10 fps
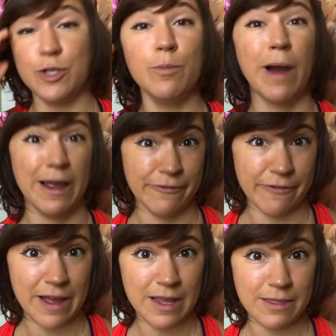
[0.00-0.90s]
You might
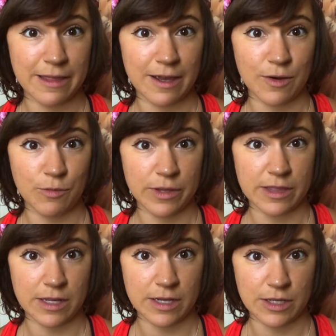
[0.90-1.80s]
find that
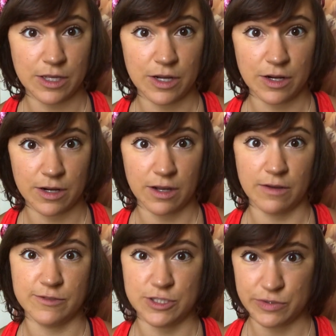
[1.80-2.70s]
within a year
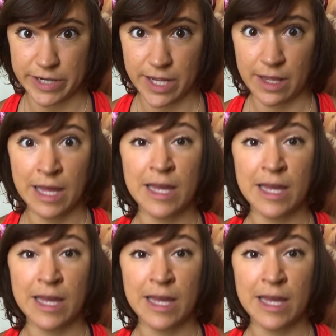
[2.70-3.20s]
of doing